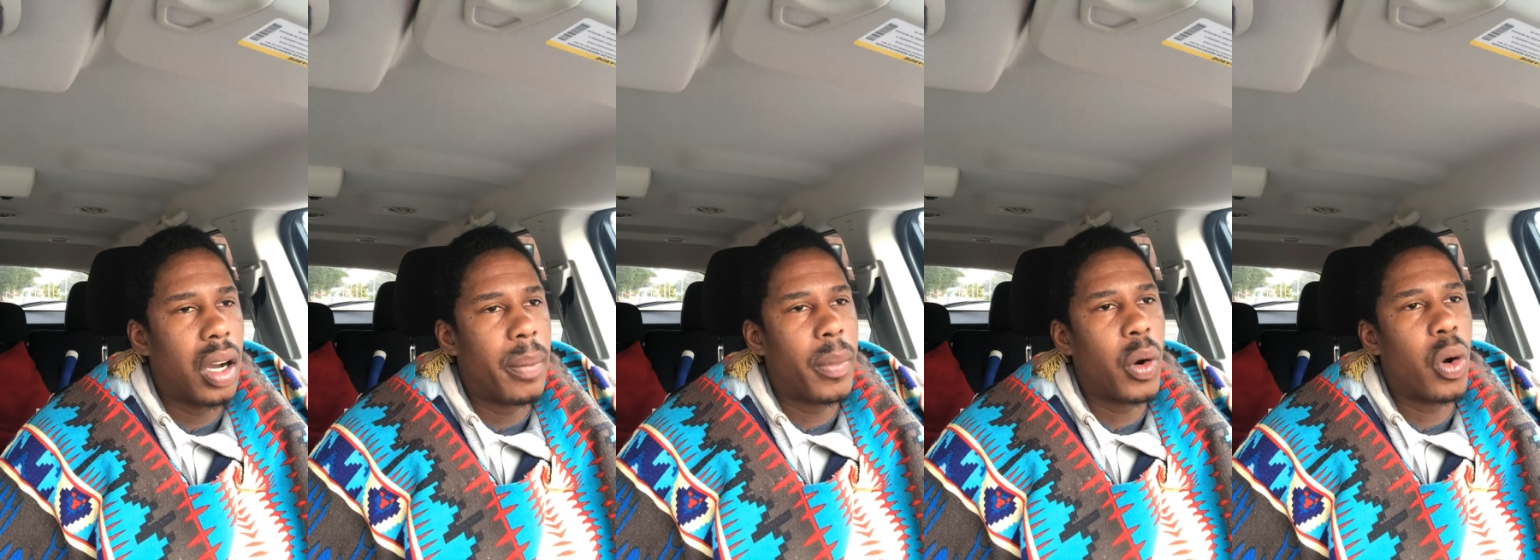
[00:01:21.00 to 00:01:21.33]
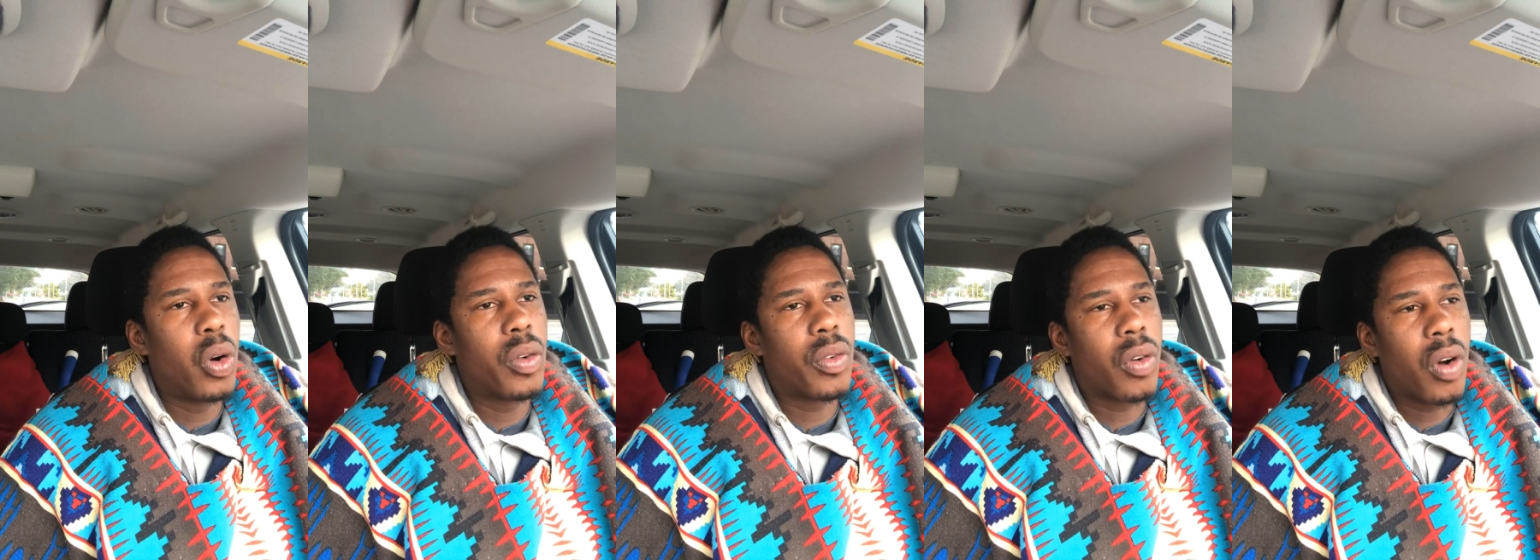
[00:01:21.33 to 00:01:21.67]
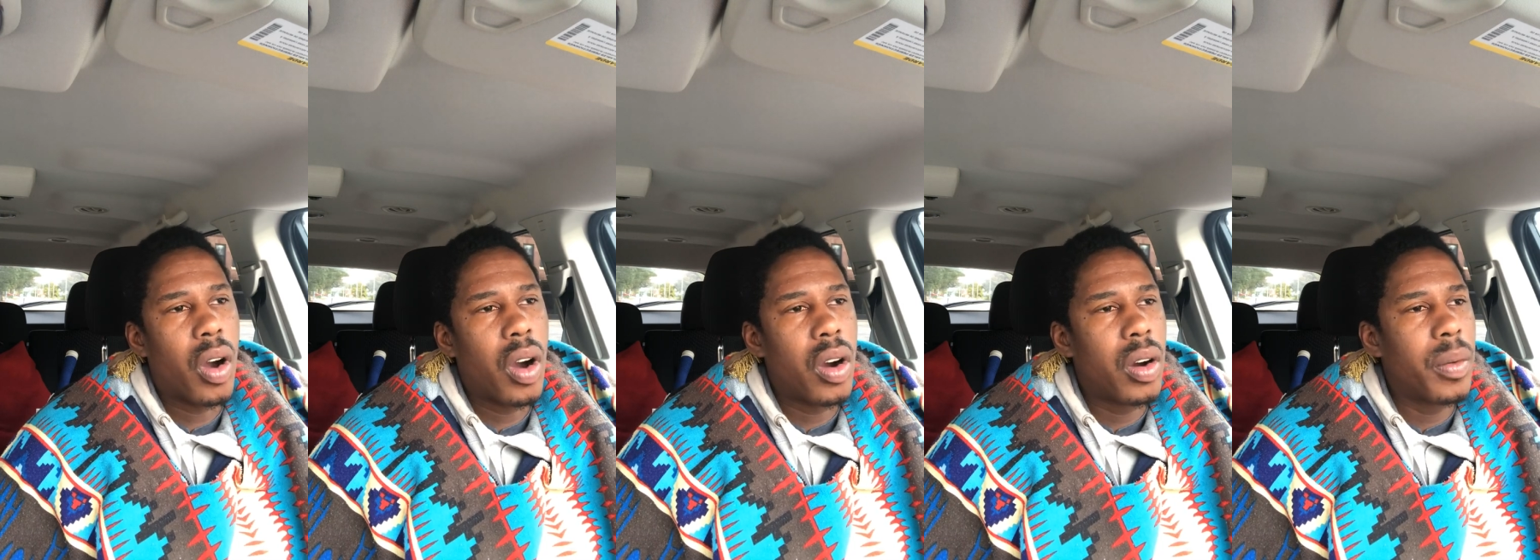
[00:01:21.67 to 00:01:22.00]

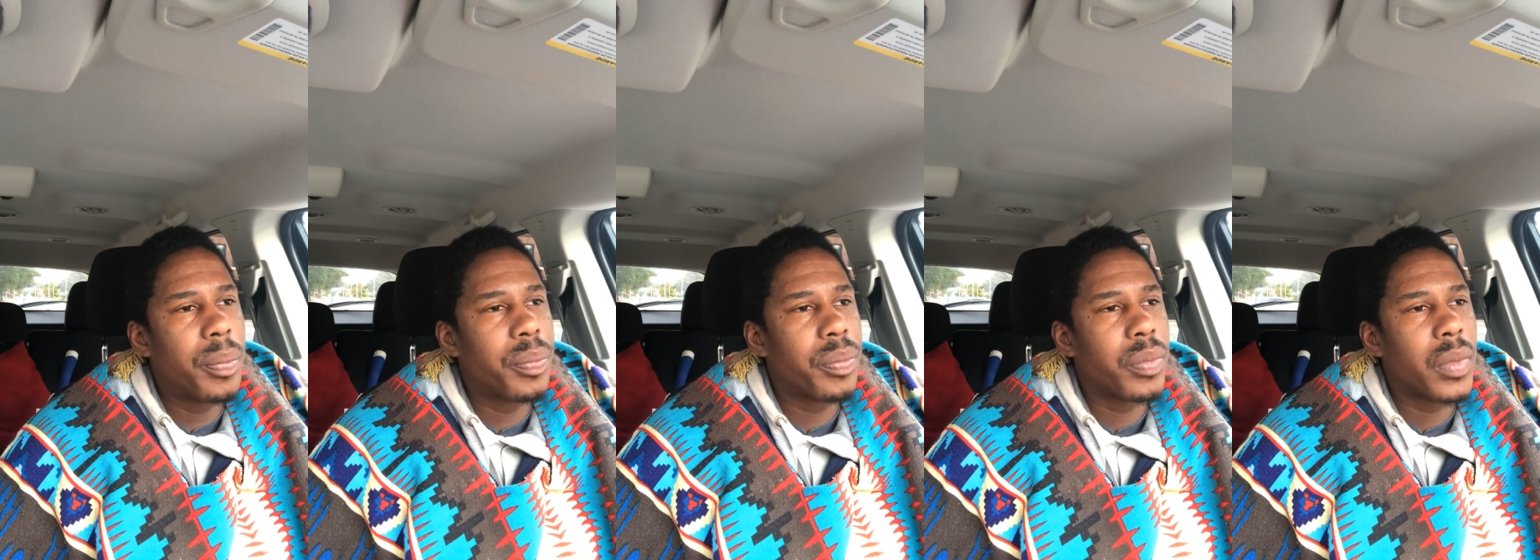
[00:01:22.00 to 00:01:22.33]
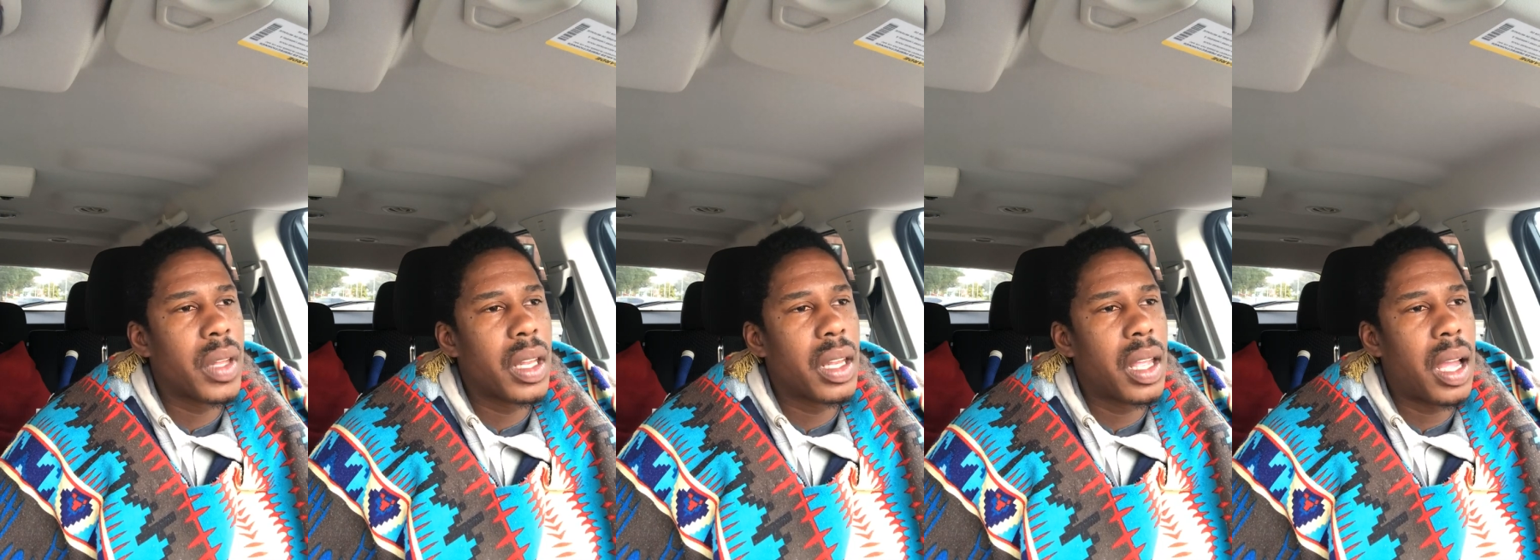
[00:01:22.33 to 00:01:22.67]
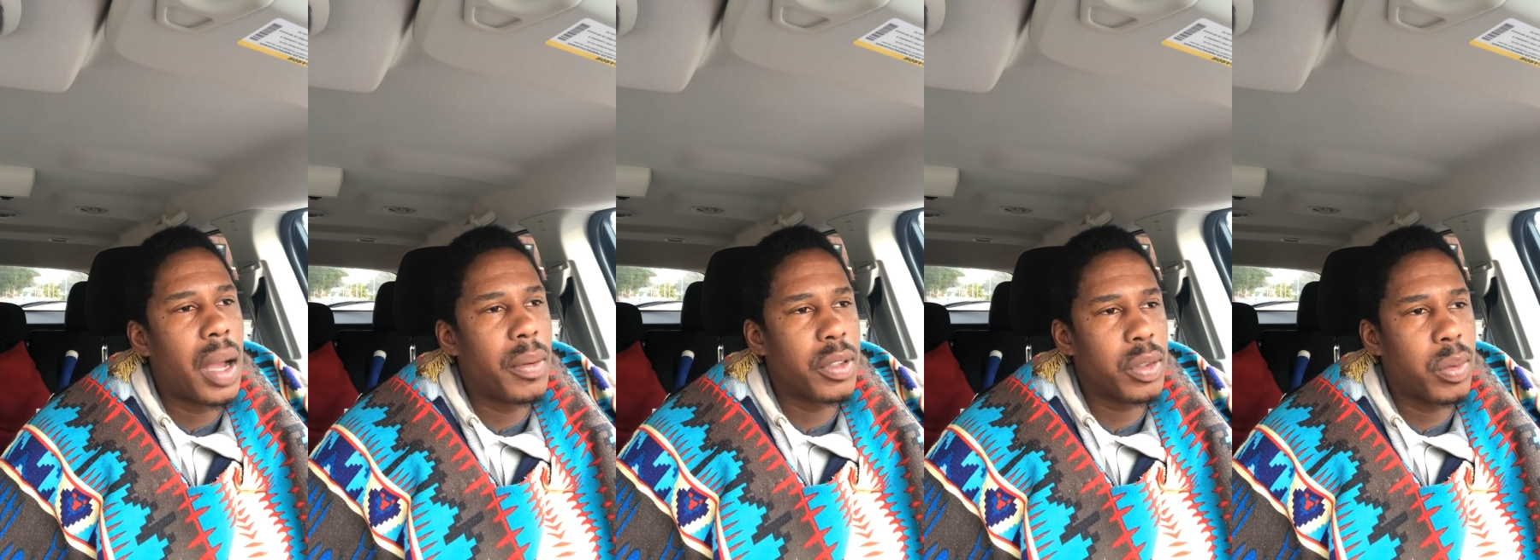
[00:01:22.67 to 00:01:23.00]
overall, I was